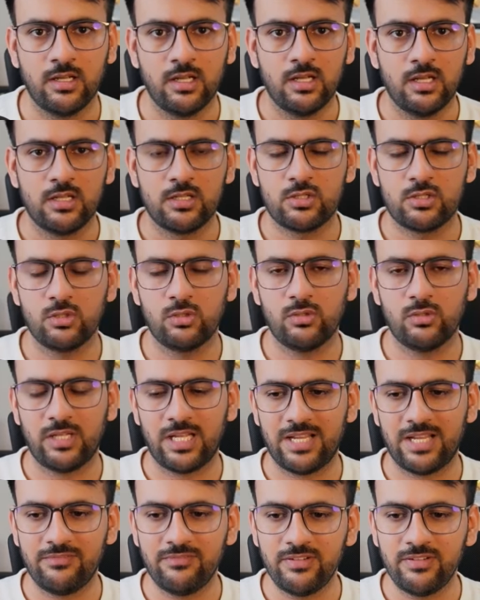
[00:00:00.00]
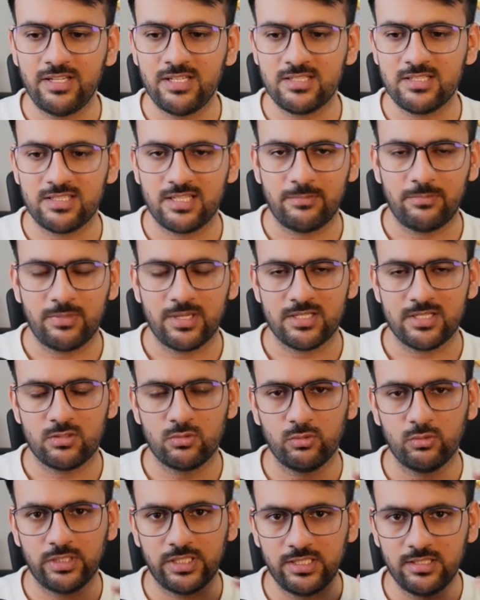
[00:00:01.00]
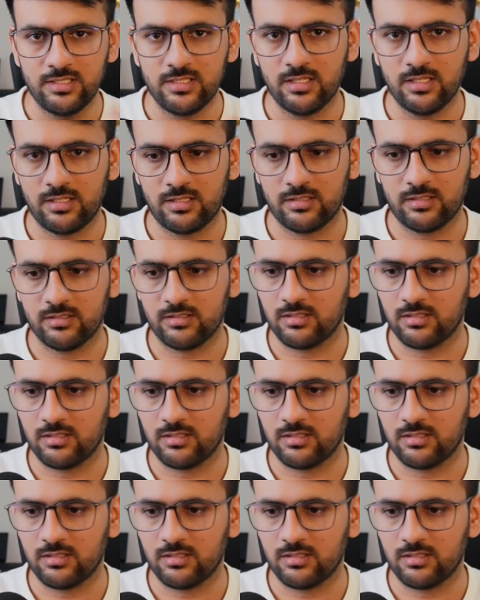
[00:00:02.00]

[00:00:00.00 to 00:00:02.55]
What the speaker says: So every step has to either